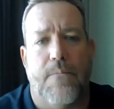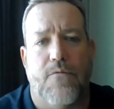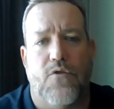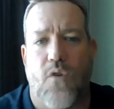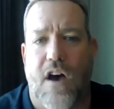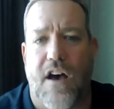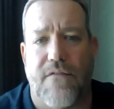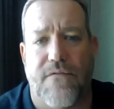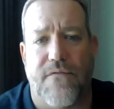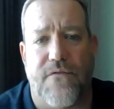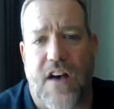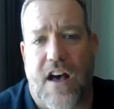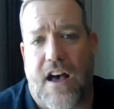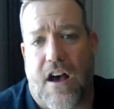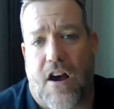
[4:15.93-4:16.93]
You have
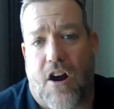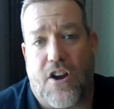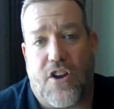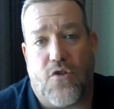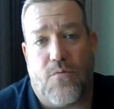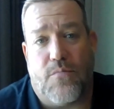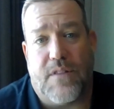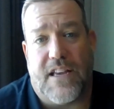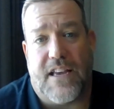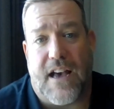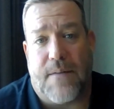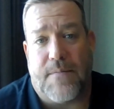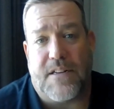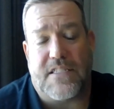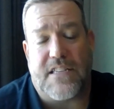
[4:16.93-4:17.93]
arguably,
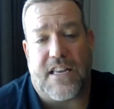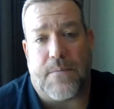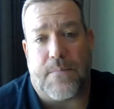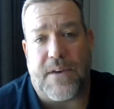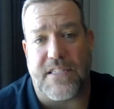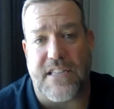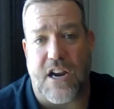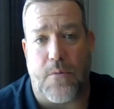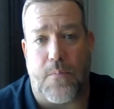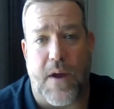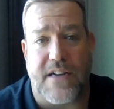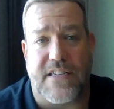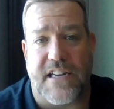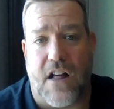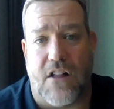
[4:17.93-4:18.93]
I'm going to say, the best
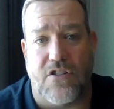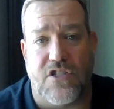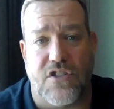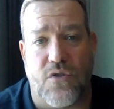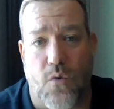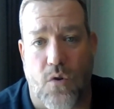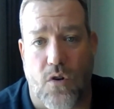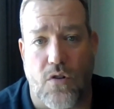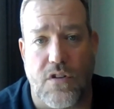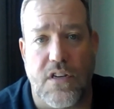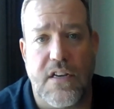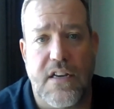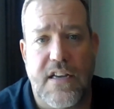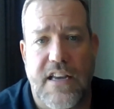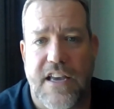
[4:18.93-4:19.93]
chiropractic college in the
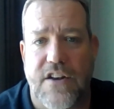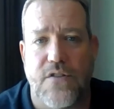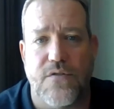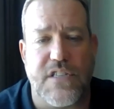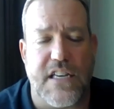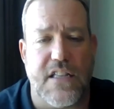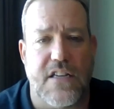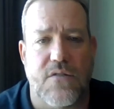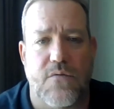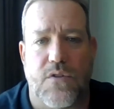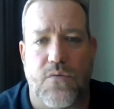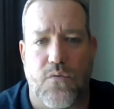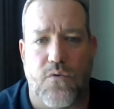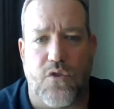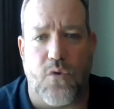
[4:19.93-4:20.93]
world in New Zealand
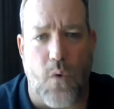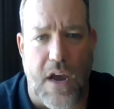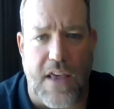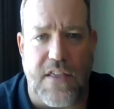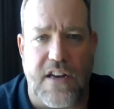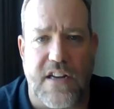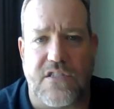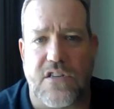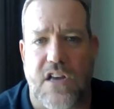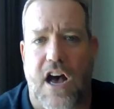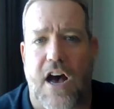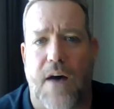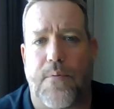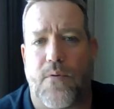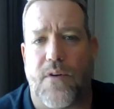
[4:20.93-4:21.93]
with the way that it's
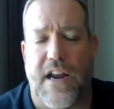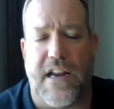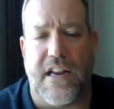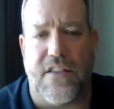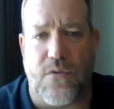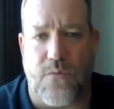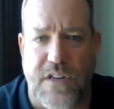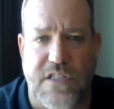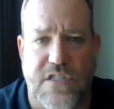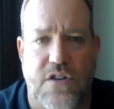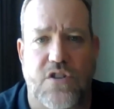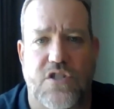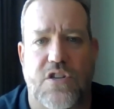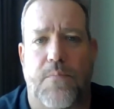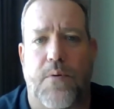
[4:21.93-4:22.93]
operating, the
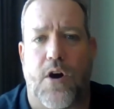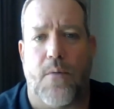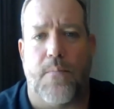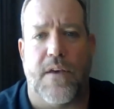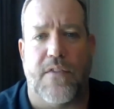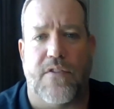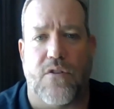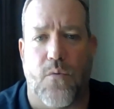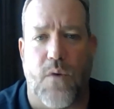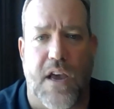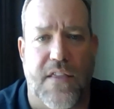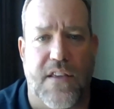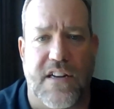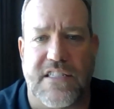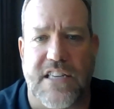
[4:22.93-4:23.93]
research department, the
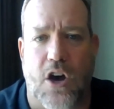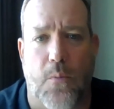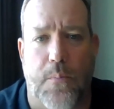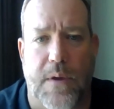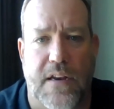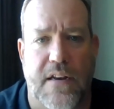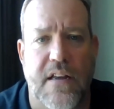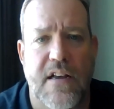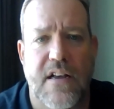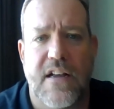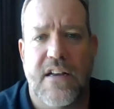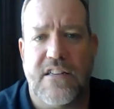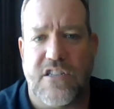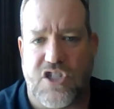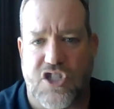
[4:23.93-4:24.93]
way that it's helping
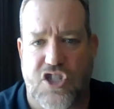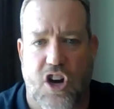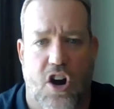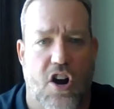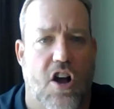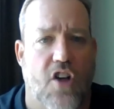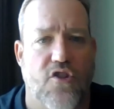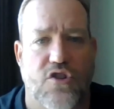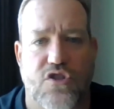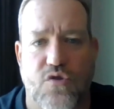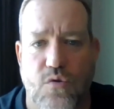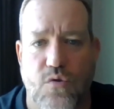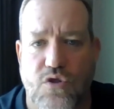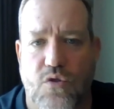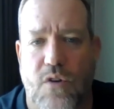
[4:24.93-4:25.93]
to start other
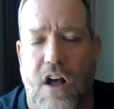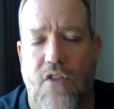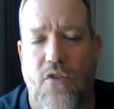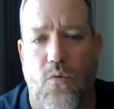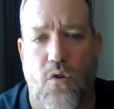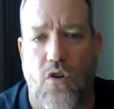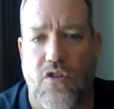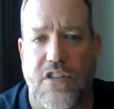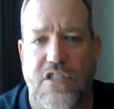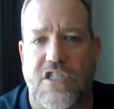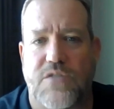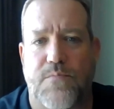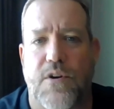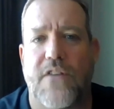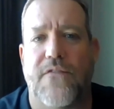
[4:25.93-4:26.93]
schools around the world. It's
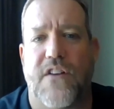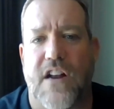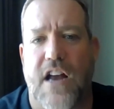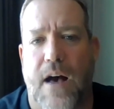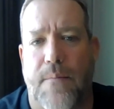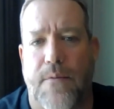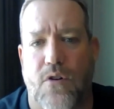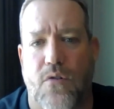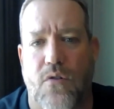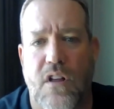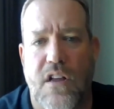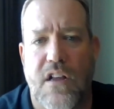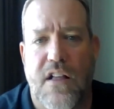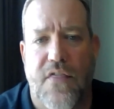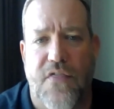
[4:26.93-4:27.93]
just pretty phenomenal,
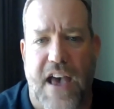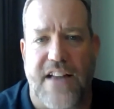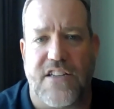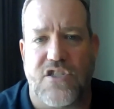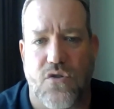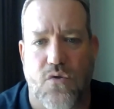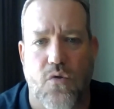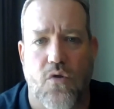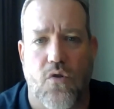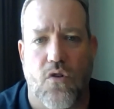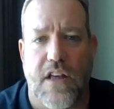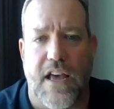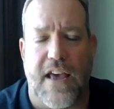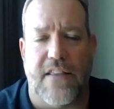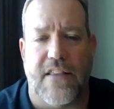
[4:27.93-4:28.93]
that
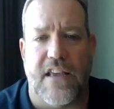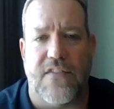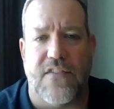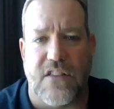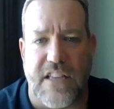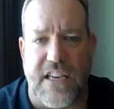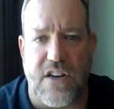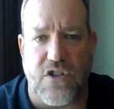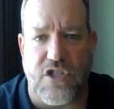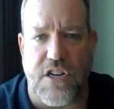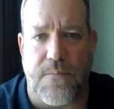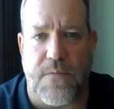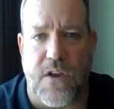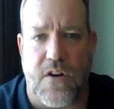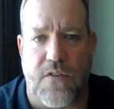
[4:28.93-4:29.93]
school and the
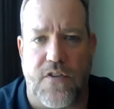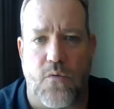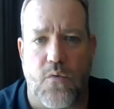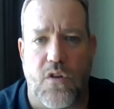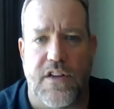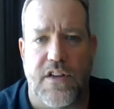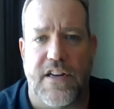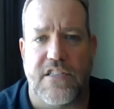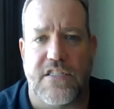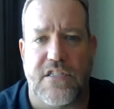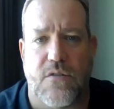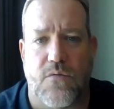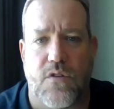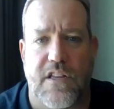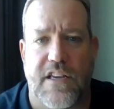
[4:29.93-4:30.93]
leadership there and their willingness
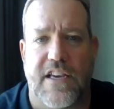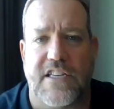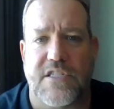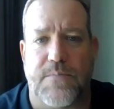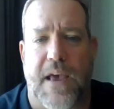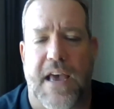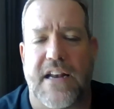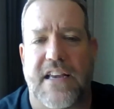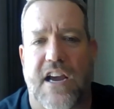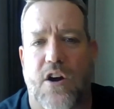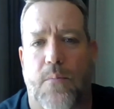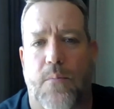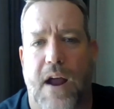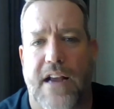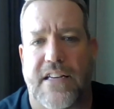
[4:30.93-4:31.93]
to really expand
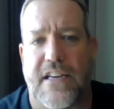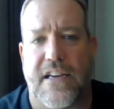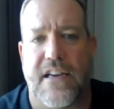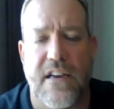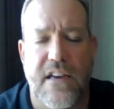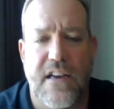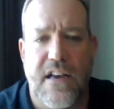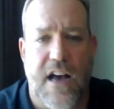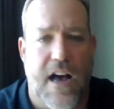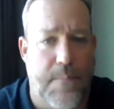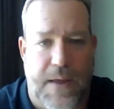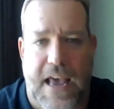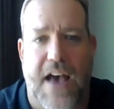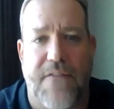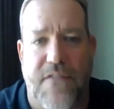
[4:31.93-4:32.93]
chiropractic on
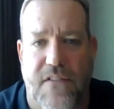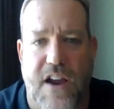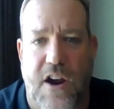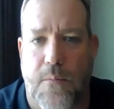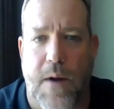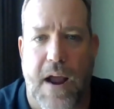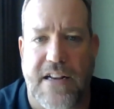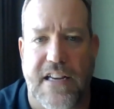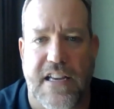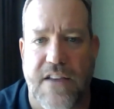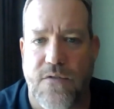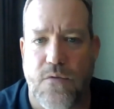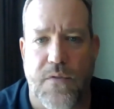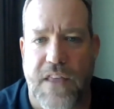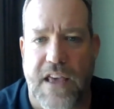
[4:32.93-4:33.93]
behalf of chiropractic,
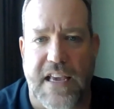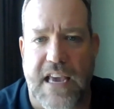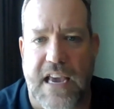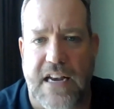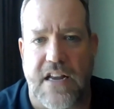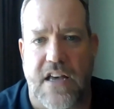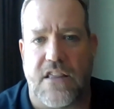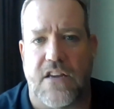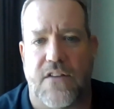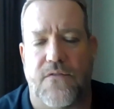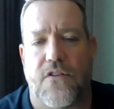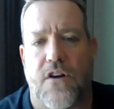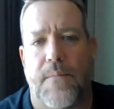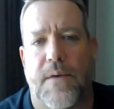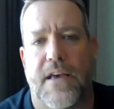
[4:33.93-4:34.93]
even when they gain nothing
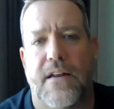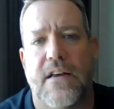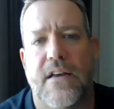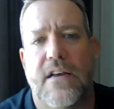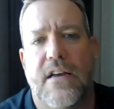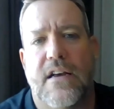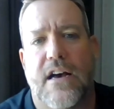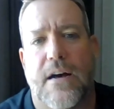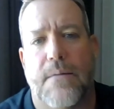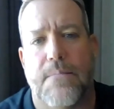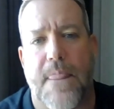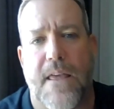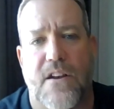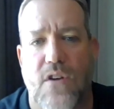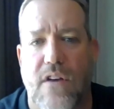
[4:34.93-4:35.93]
from it.
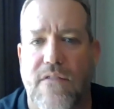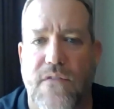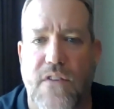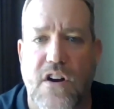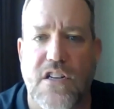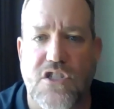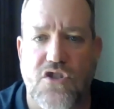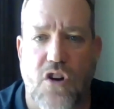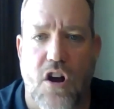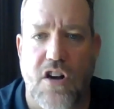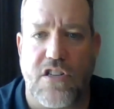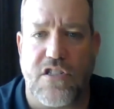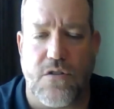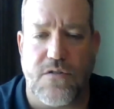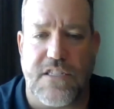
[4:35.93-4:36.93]
And you have a very
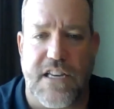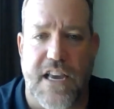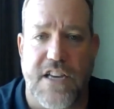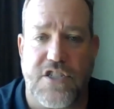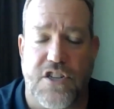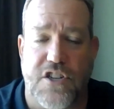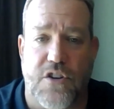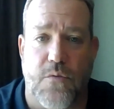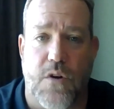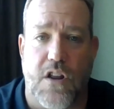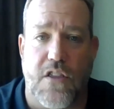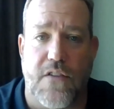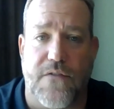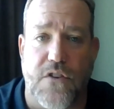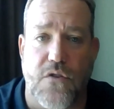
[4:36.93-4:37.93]
strong association. You're one
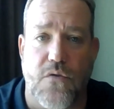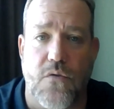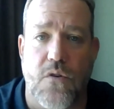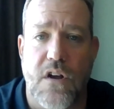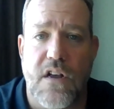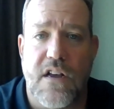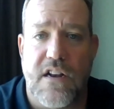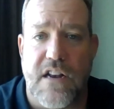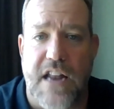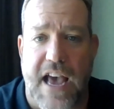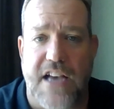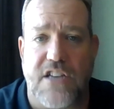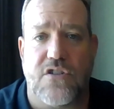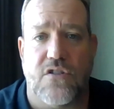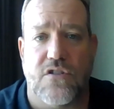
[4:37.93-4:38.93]
of the few
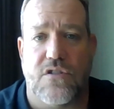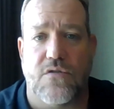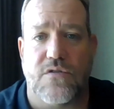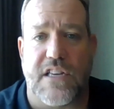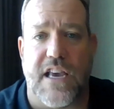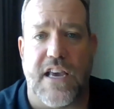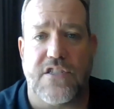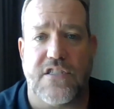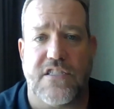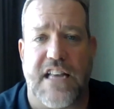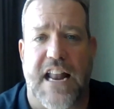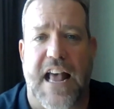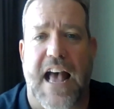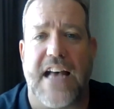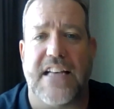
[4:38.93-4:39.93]
national associations
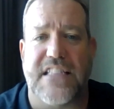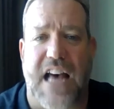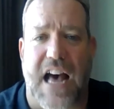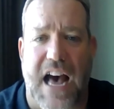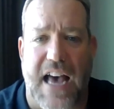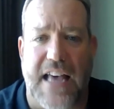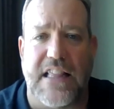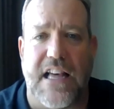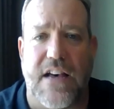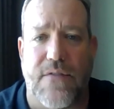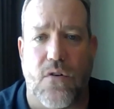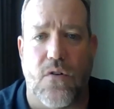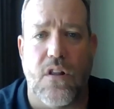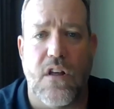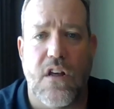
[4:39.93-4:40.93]
that has the high
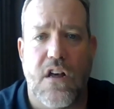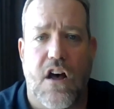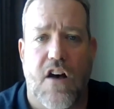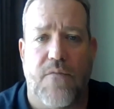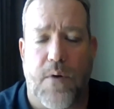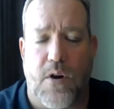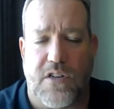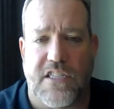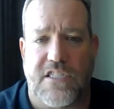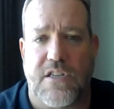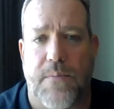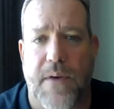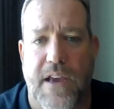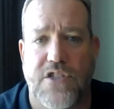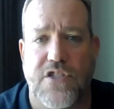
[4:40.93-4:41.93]
level of
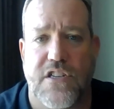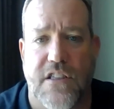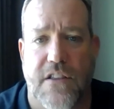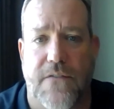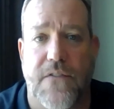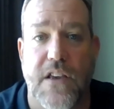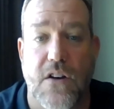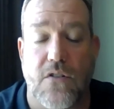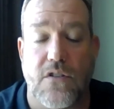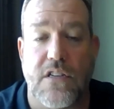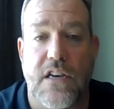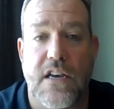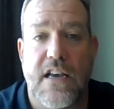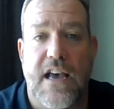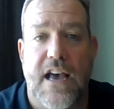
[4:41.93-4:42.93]
participation in the
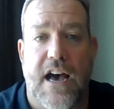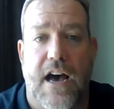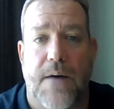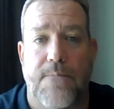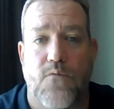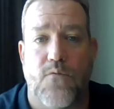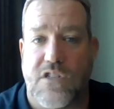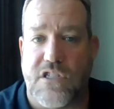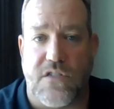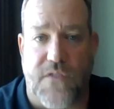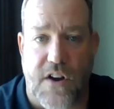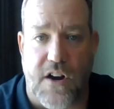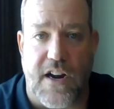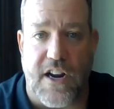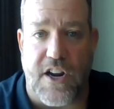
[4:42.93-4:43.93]
field, which is
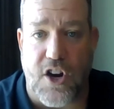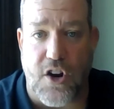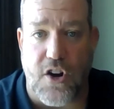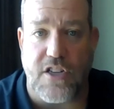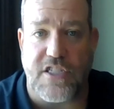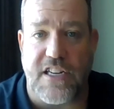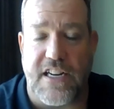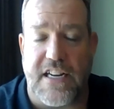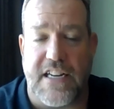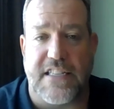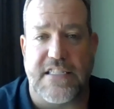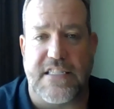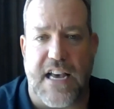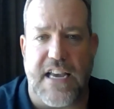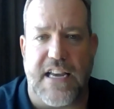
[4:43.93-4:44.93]
very encouraging and
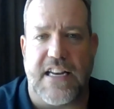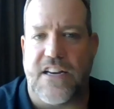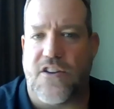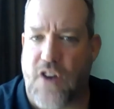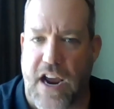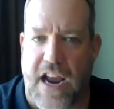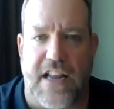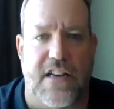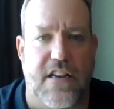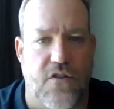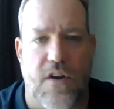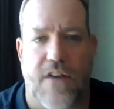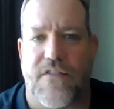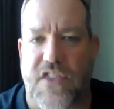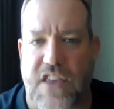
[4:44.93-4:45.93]
exciting. Granted,
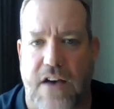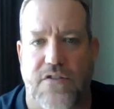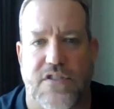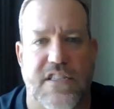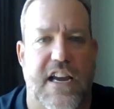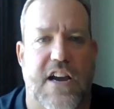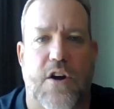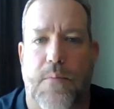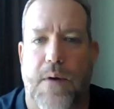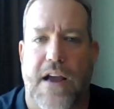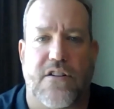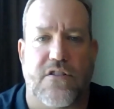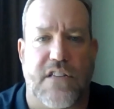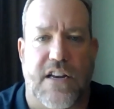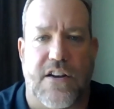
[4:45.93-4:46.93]
you have 1,000
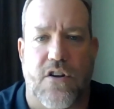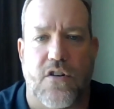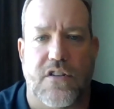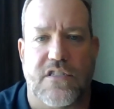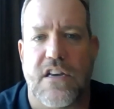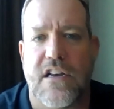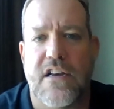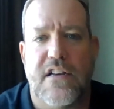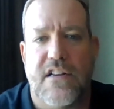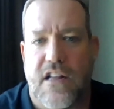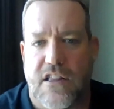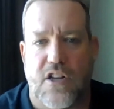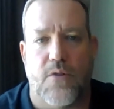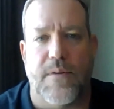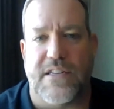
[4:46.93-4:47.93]
chiropractors. I know it's
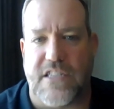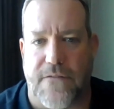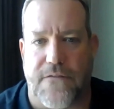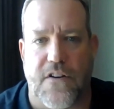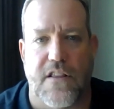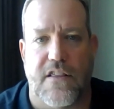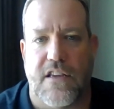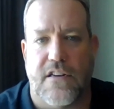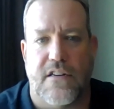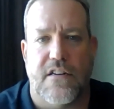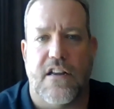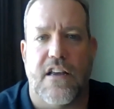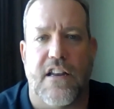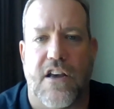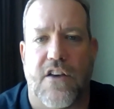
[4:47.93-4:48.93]
a little bit different
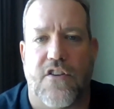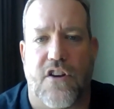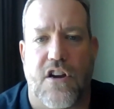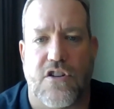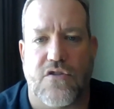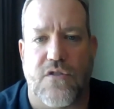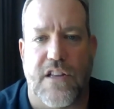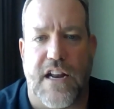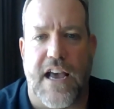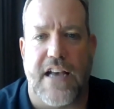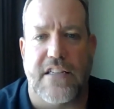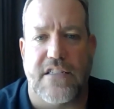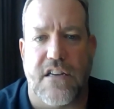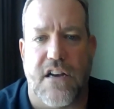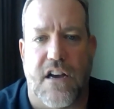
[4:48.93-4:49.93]
than any other country that
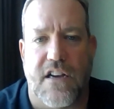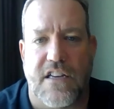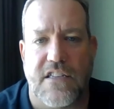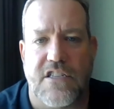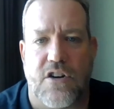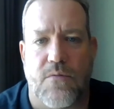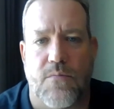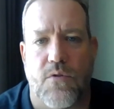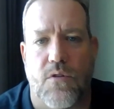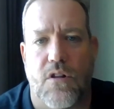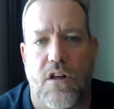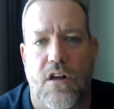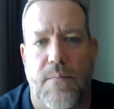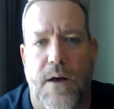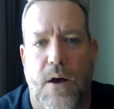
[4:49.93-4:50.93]
has a
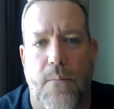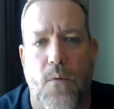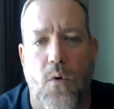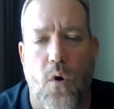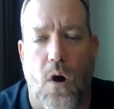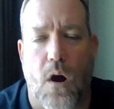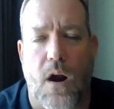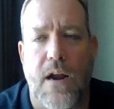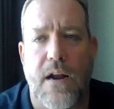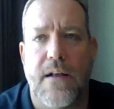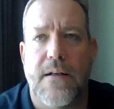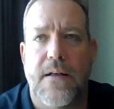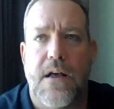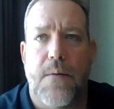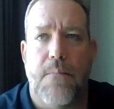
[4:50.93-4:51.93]
considerable amount more.
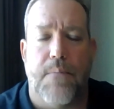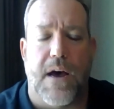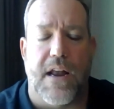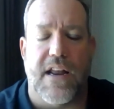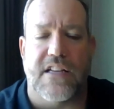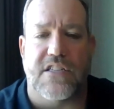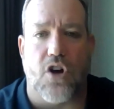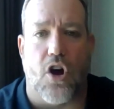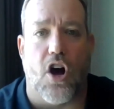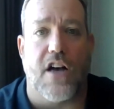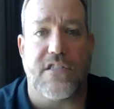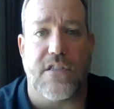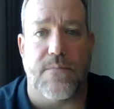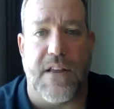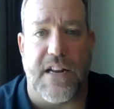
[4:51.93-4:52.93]
but it's
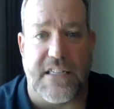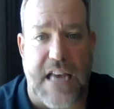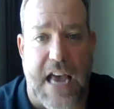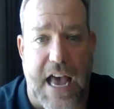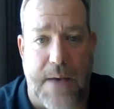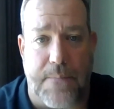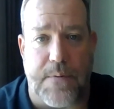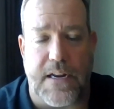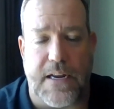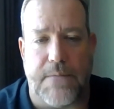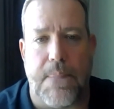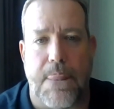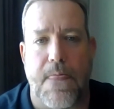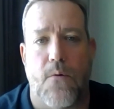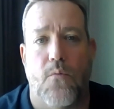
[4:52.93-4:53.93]
awesome that it's happening.